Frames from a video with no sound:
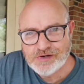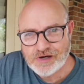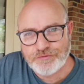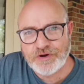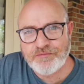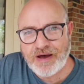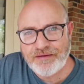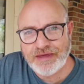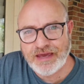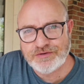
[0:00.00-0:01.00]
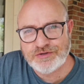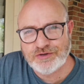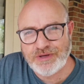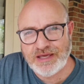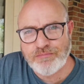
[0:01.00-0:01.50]
A friend of mine gave it to
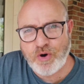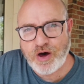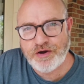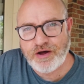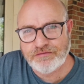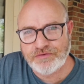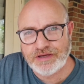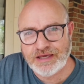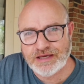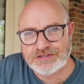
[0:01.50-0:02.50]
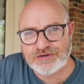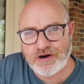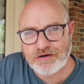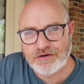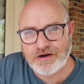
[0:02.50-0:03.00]
me. He bought it off of a
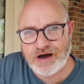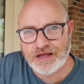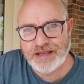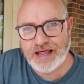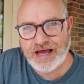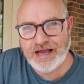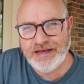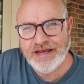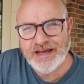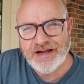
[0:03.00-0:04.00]
Kickstarter online.